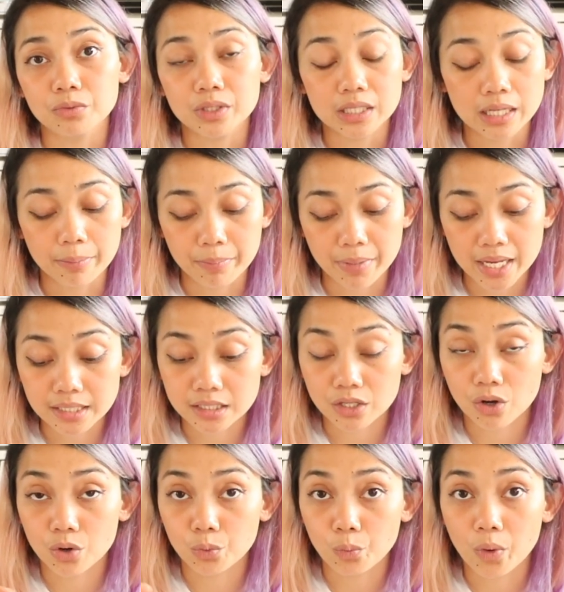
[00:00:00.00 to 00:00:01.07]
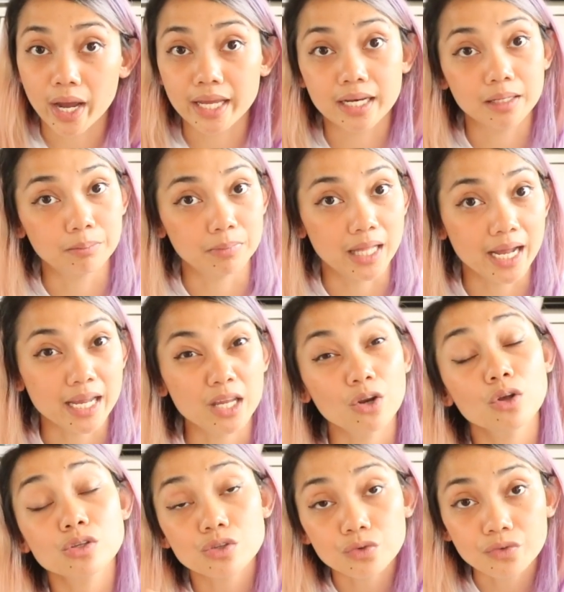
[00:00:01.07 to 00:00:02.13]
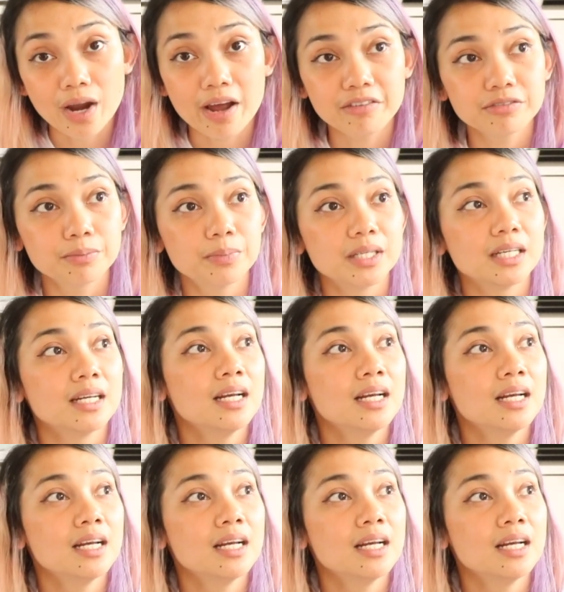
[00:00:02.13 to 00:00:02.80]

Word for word: really amazing on white and black and also kraft. But